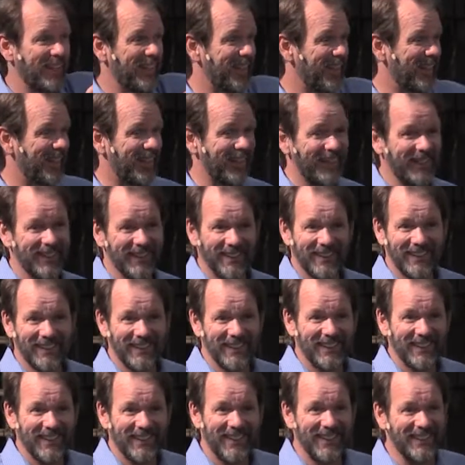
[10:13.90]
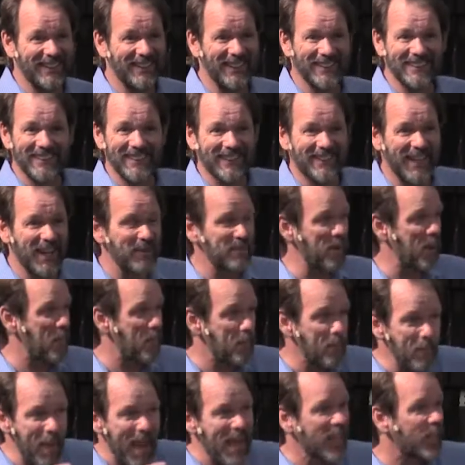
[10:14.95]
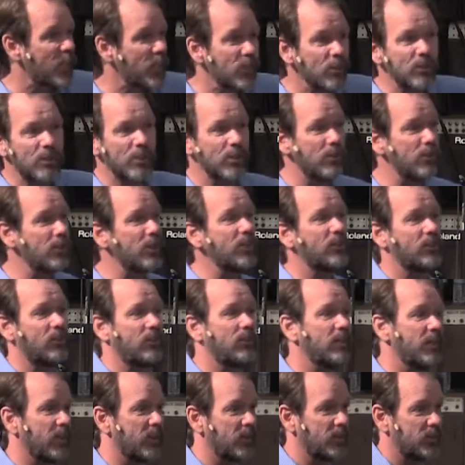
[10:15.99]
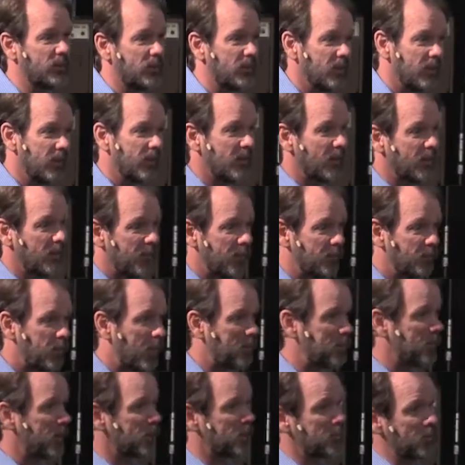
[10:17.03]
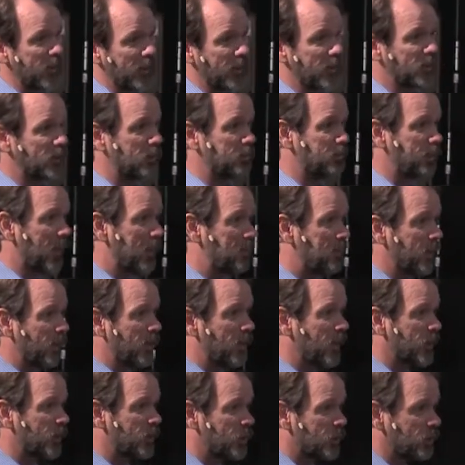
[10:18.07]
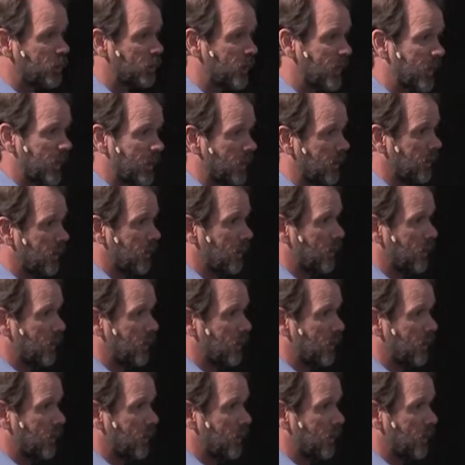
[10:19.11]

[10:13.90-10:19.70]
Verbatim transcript: Huh? He doesn't come and make you do these things. Papa doesn't make us a puppet on a string.